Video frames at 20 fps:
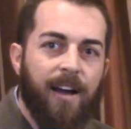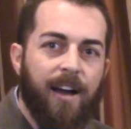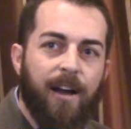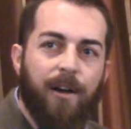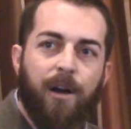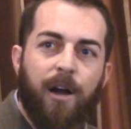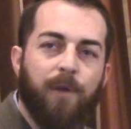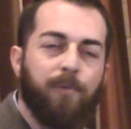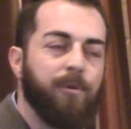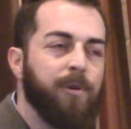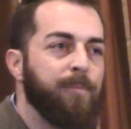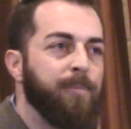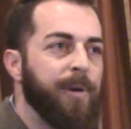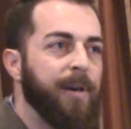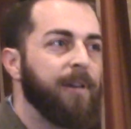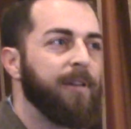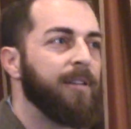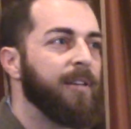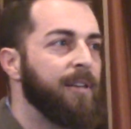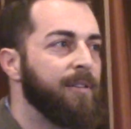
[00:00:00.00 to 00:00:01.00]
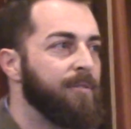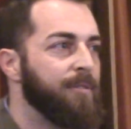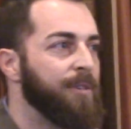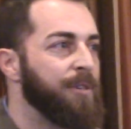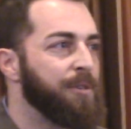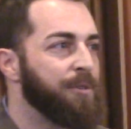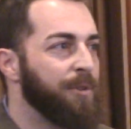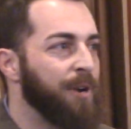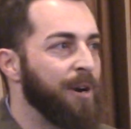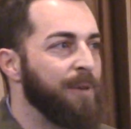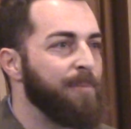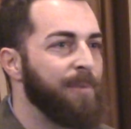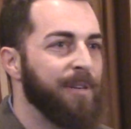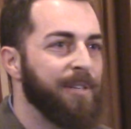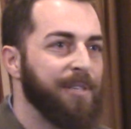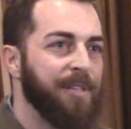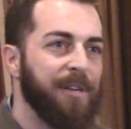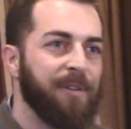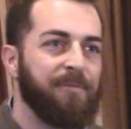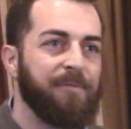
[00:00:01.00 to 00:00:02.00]
I would barely even describe
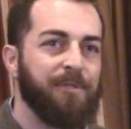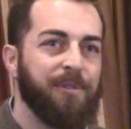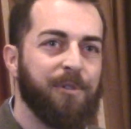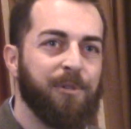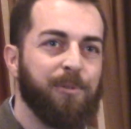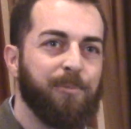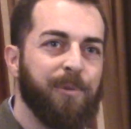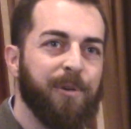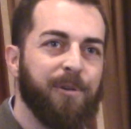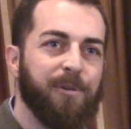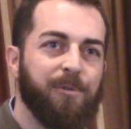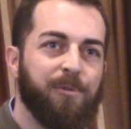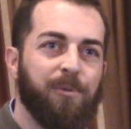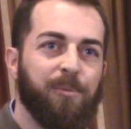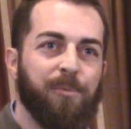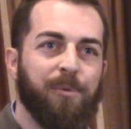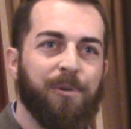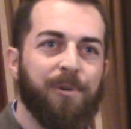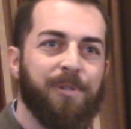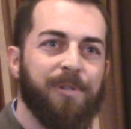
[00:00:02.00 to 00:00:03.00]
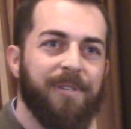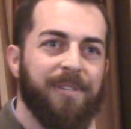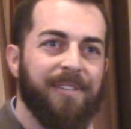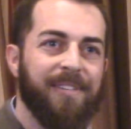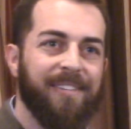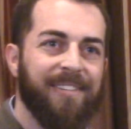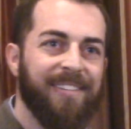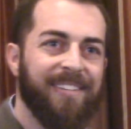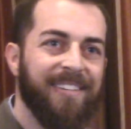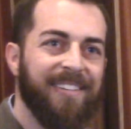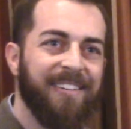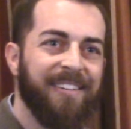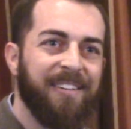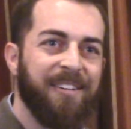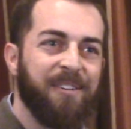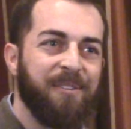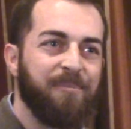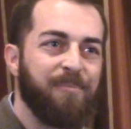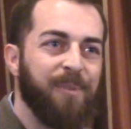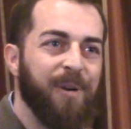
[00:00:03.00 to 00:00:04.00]
myself as a spiritual person,
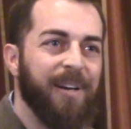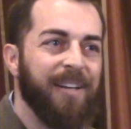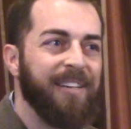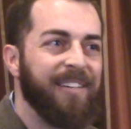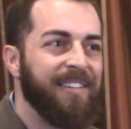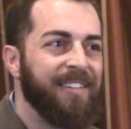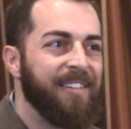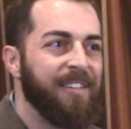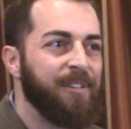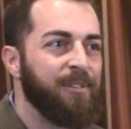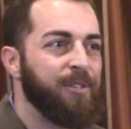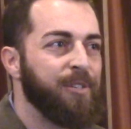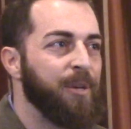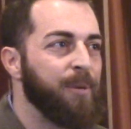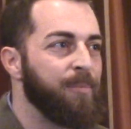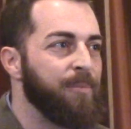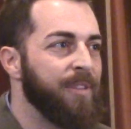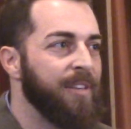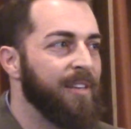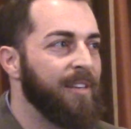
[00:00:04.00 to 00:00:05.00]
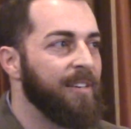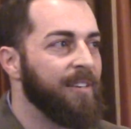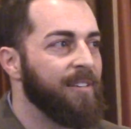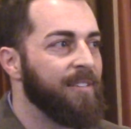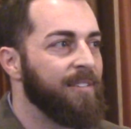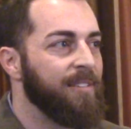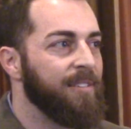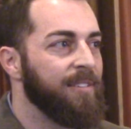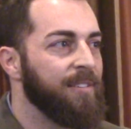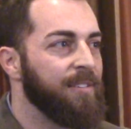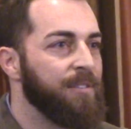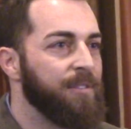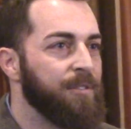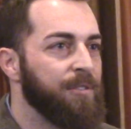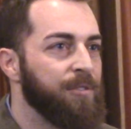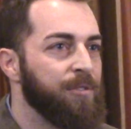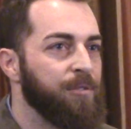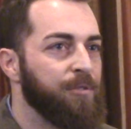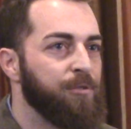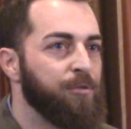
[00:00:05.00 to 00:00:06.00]
but there's something
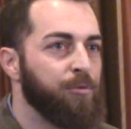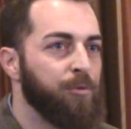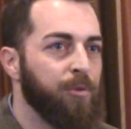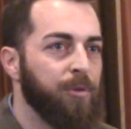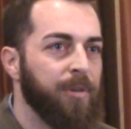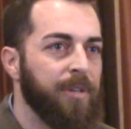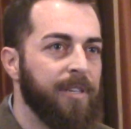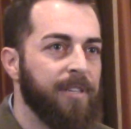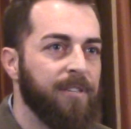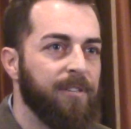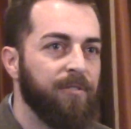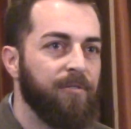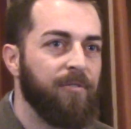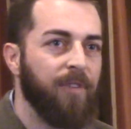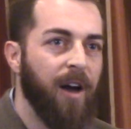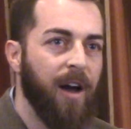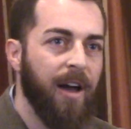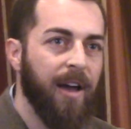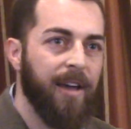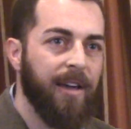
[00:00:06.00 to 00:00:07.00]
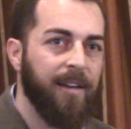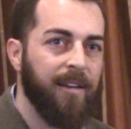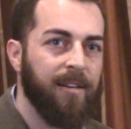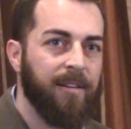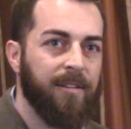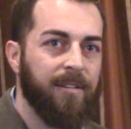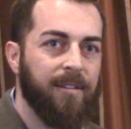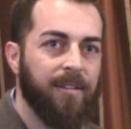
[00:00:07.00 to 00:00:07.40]
truly divine